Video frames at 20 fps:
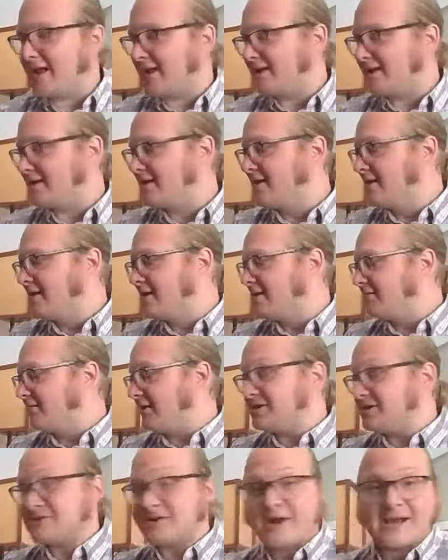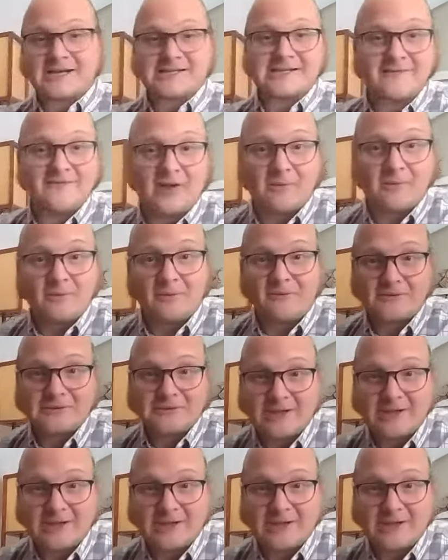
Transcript: And these are actually available for